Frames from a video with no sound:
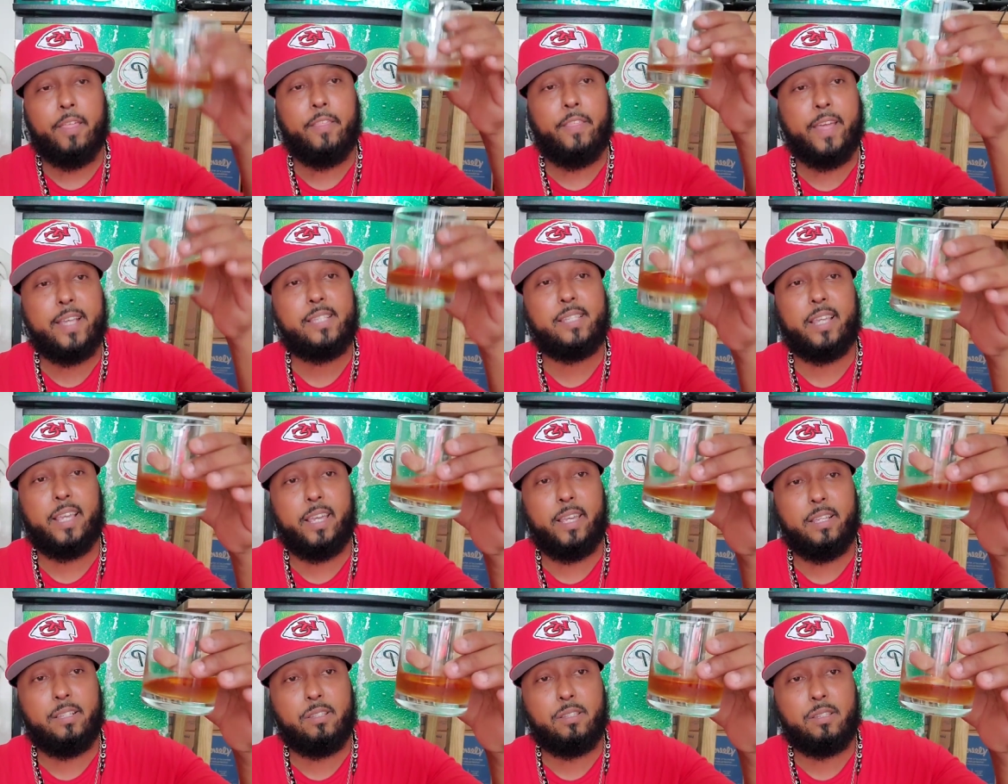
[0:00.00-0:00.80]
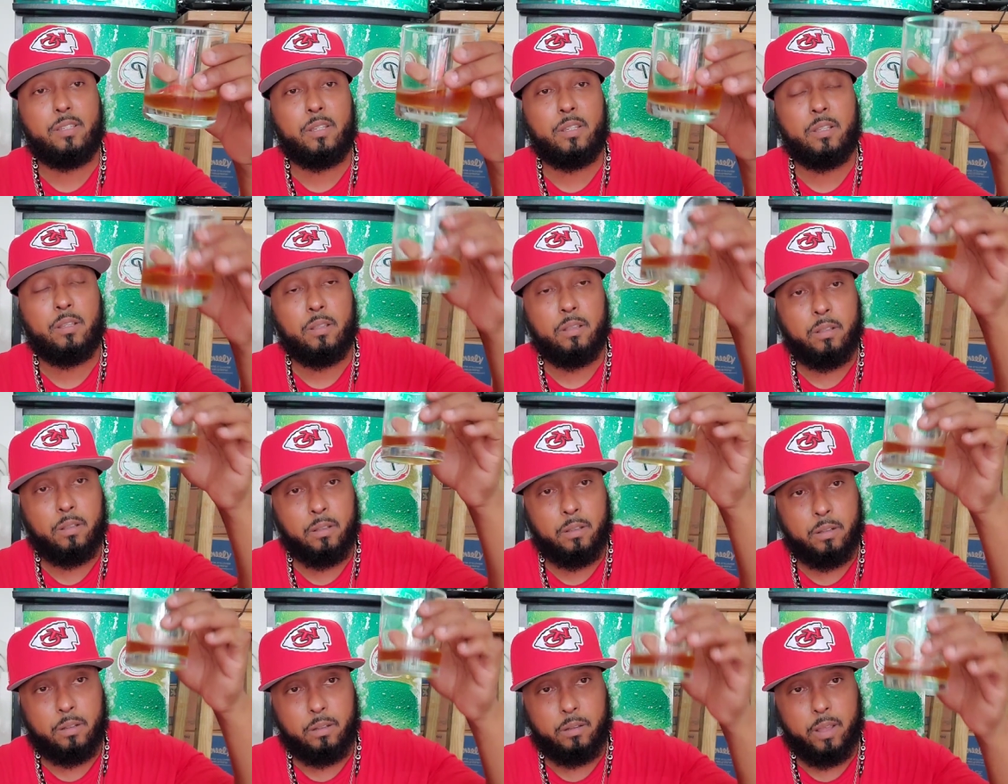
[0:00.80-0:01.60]
This is
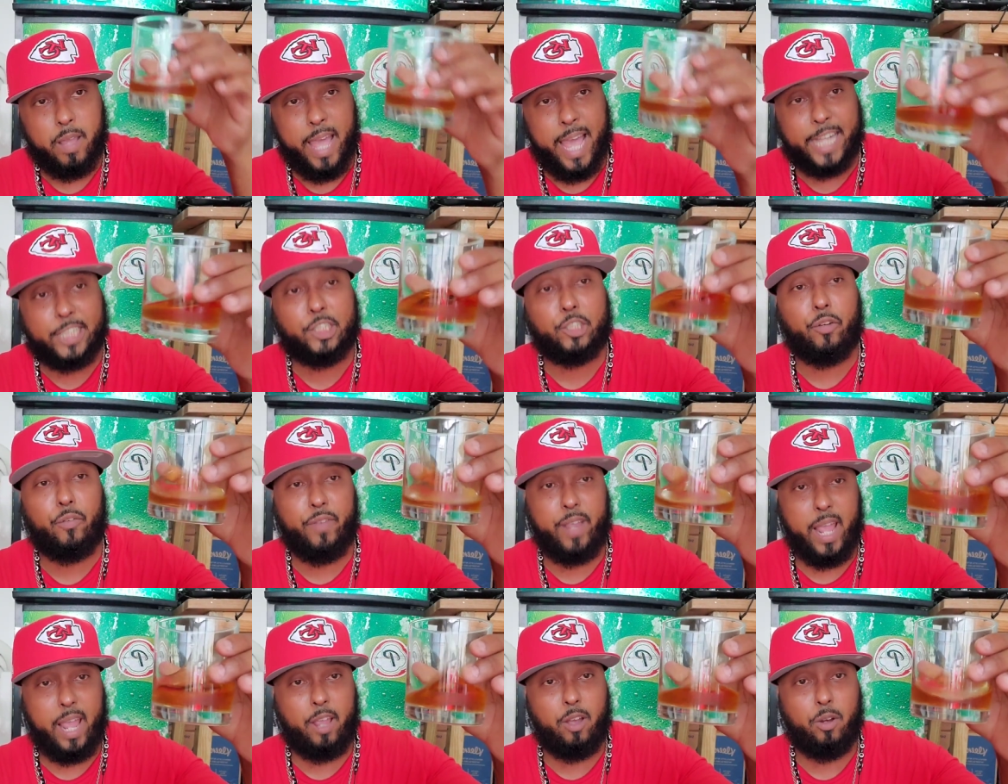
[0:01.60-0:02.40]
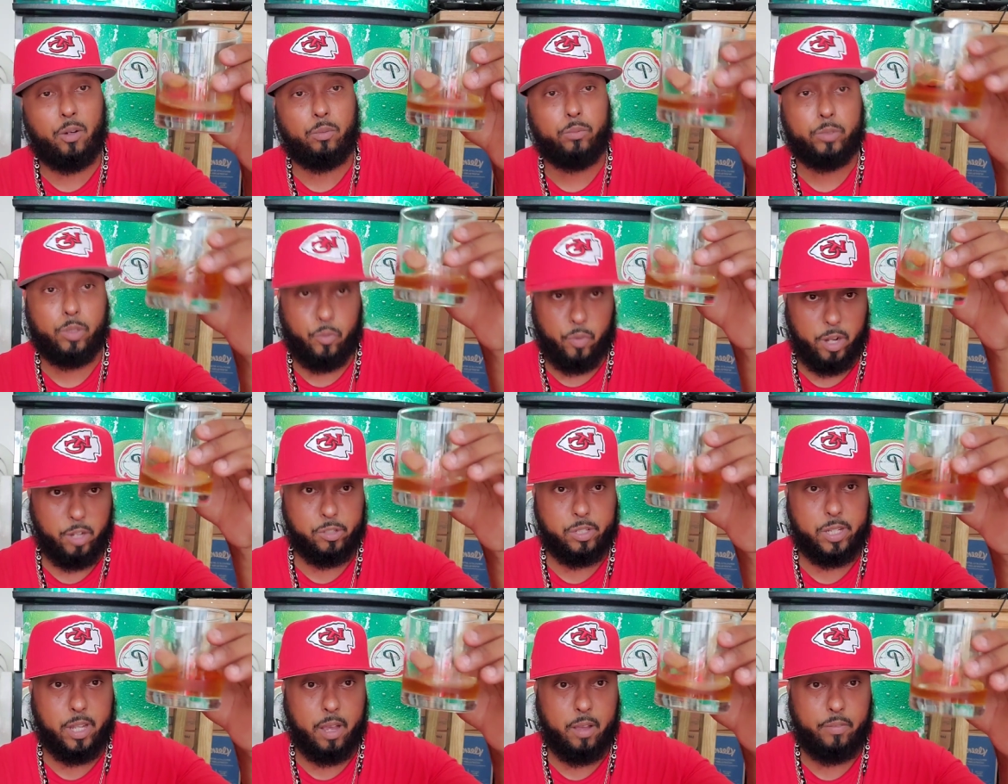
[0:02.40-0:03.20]
Extra Viejo, the
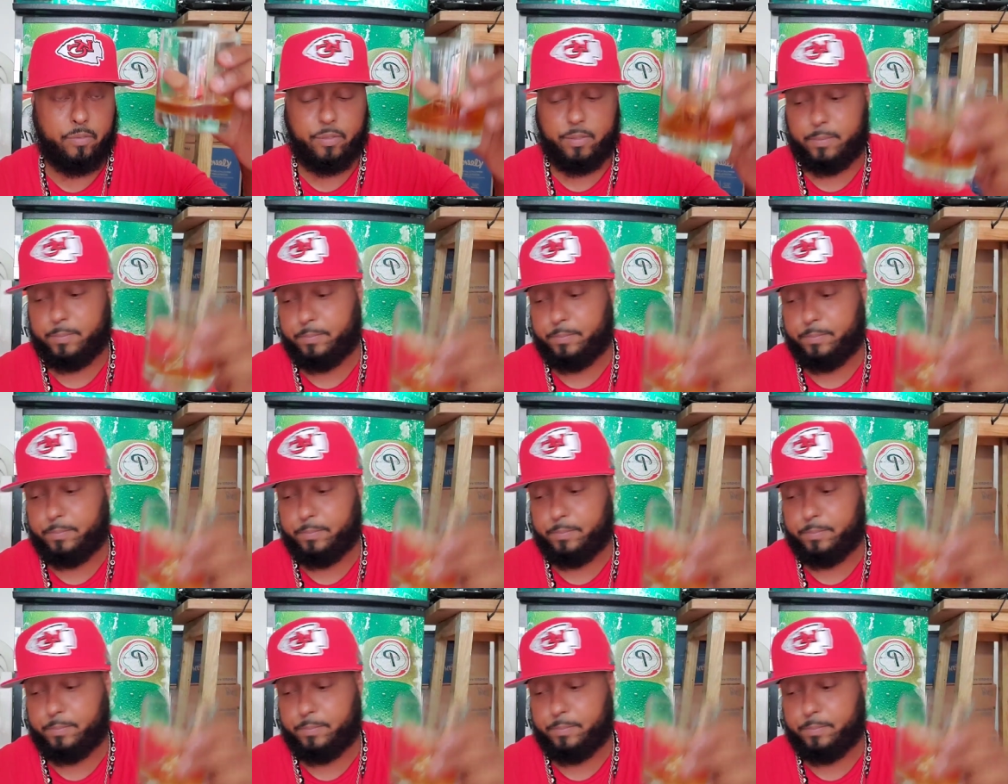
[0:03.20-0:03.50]
real stuff.